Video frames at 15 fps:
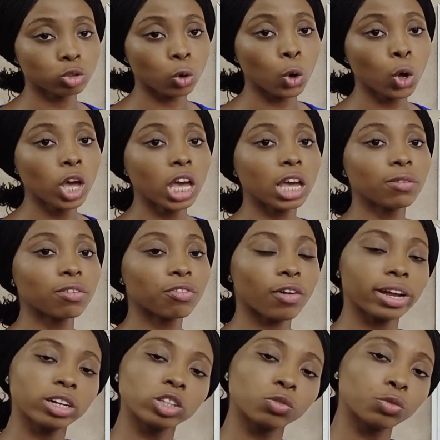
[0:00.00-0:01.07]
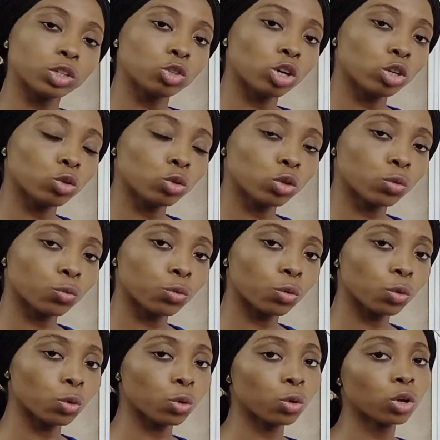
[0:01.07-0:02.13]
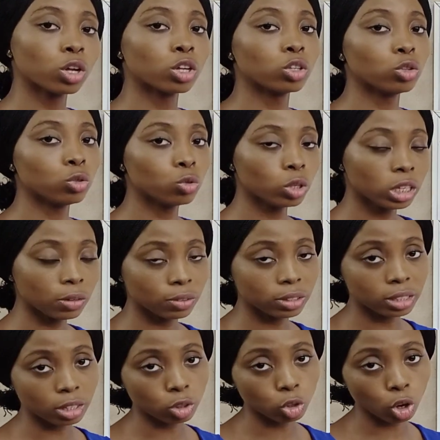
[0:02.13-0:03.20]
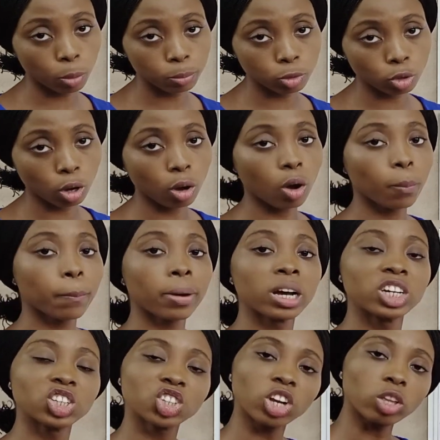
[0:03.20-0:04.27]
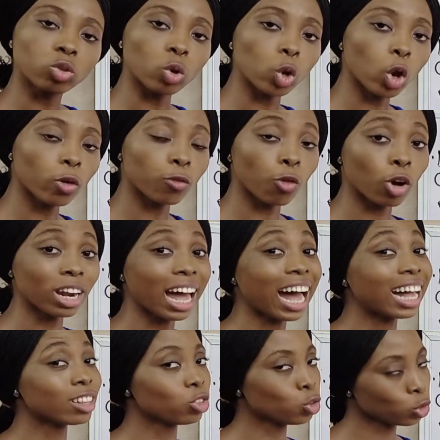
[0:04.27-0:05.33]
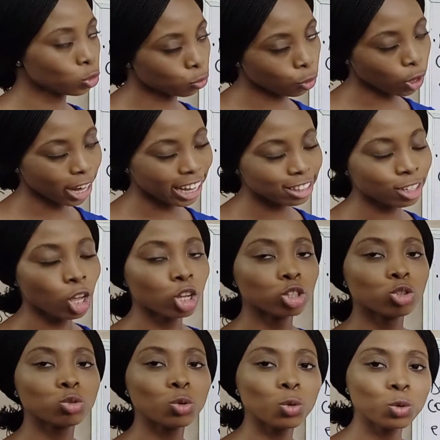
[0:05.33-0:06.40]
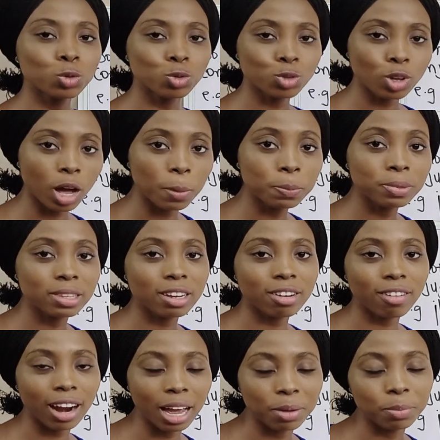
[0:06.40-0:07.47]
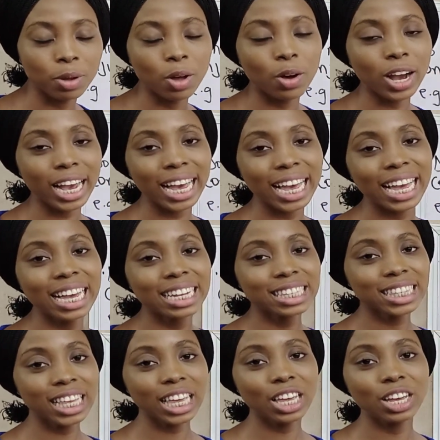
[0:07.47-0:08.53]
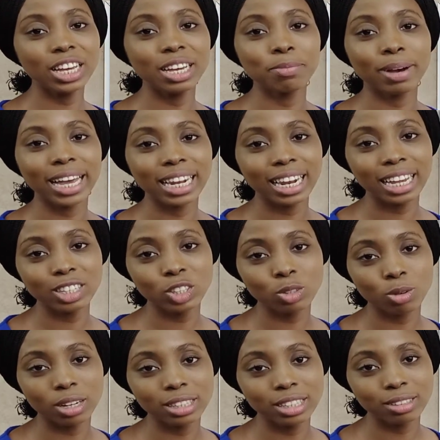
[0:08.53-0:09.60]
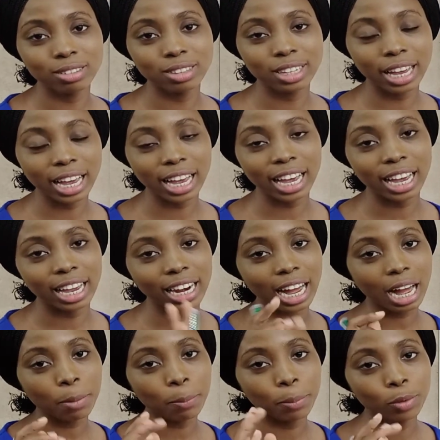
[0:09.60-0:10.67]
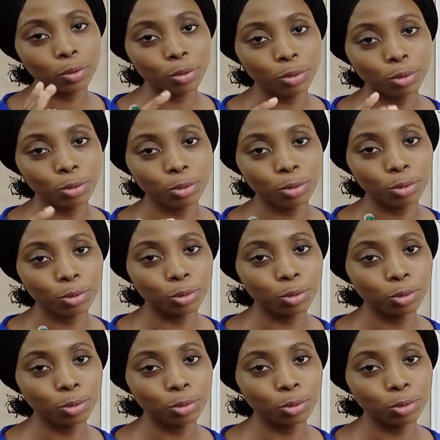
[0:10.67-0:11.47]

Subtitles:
So if you find this video useful, do give it a thumbs up, share to loved one, and don't forget to subscribe. Okay, see you in my next one. Till then, à plus.